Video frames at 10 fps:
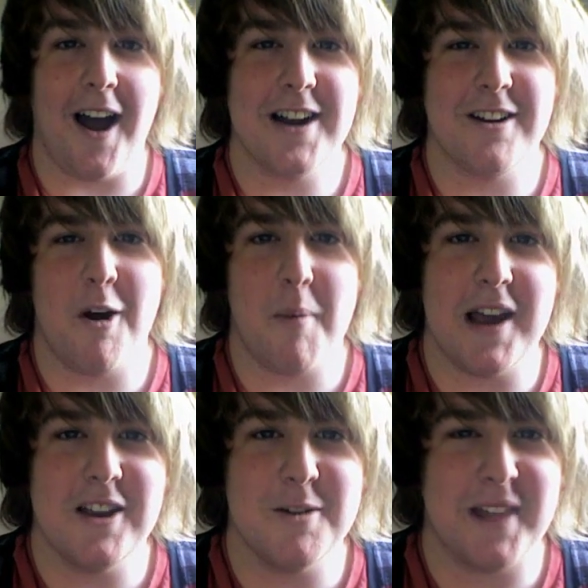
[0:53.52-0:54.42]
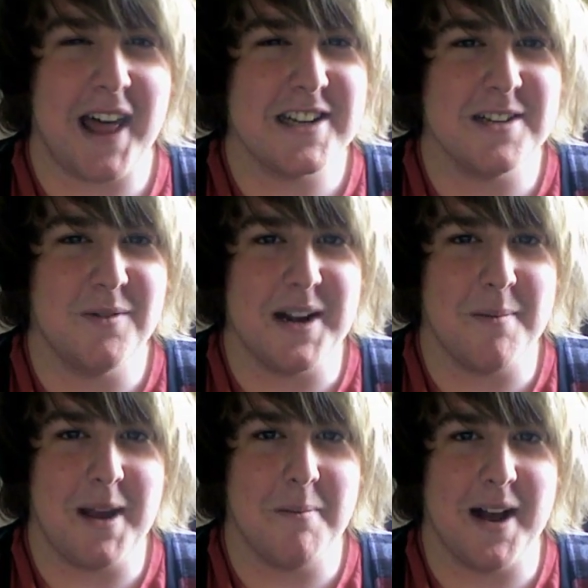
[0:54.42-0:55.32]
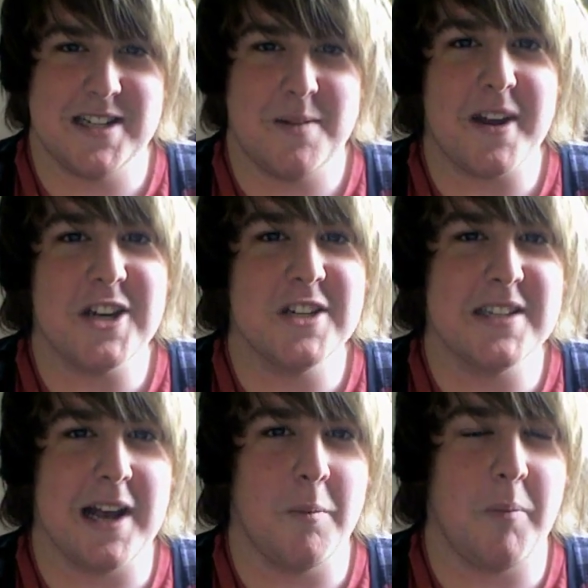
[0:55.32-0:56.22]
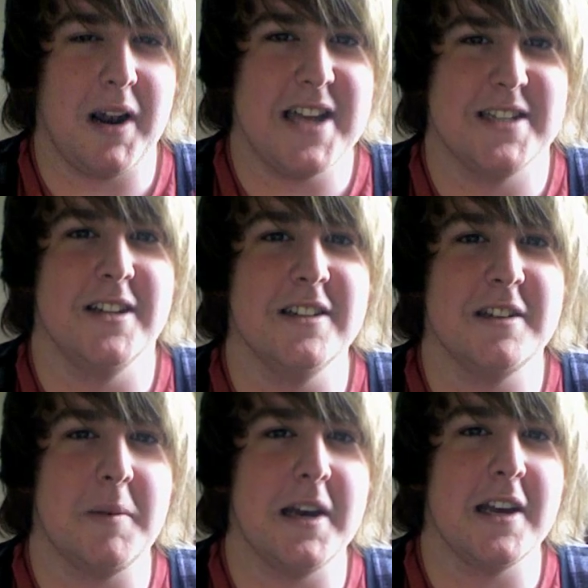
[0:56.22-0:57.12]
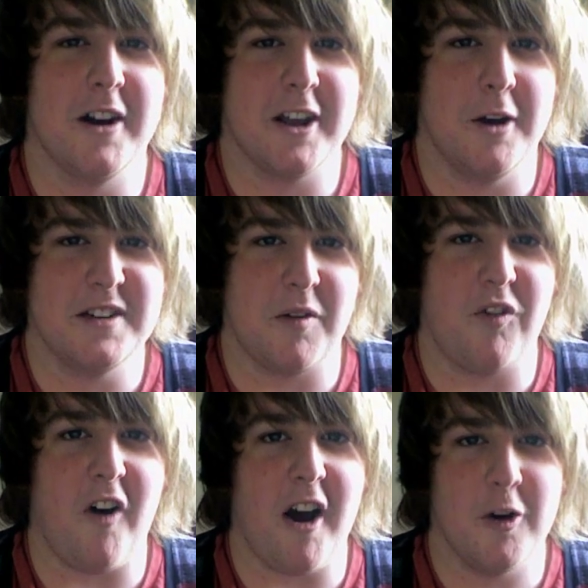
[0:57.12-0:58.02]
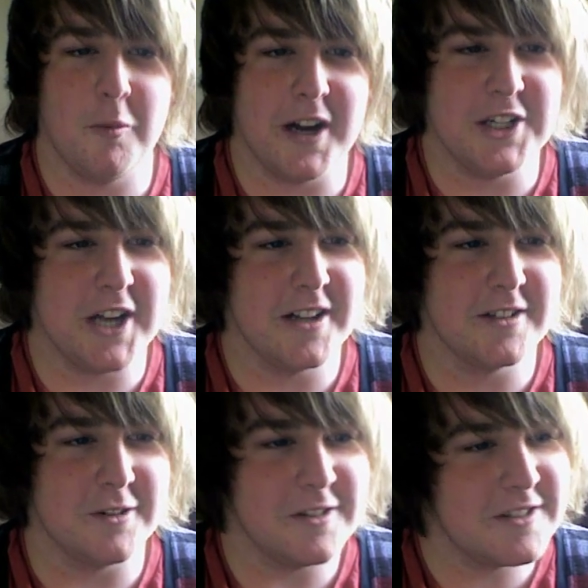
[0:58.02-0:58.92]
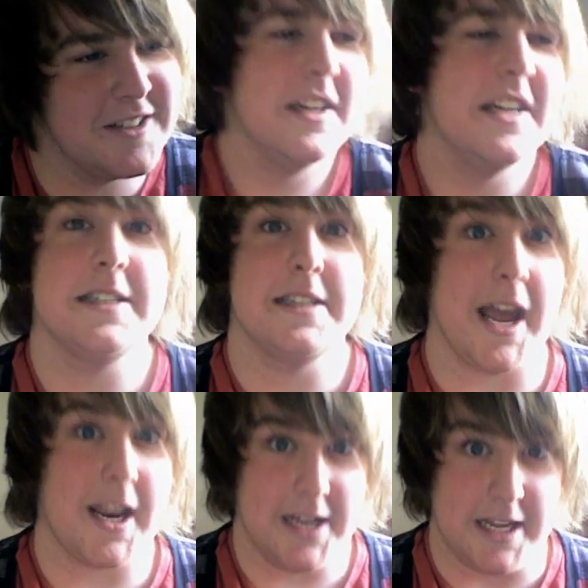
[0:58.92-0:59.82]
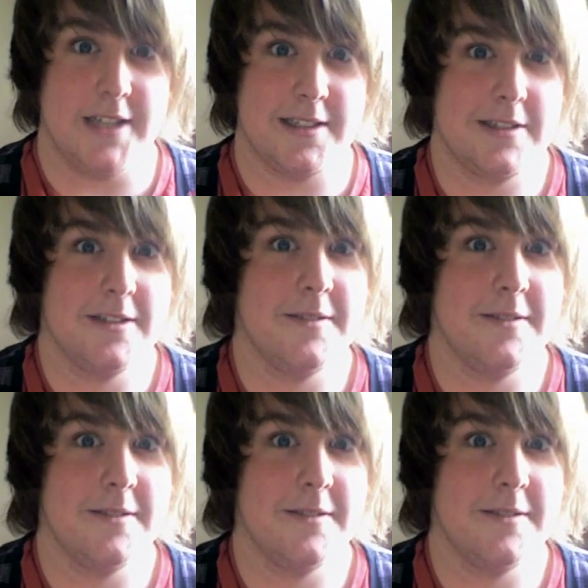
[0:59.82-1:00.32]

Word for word: I don't know about you, but that doesn't really make masturbation sound pleasant to me. I'm gonna go defile my genitals. Techniques.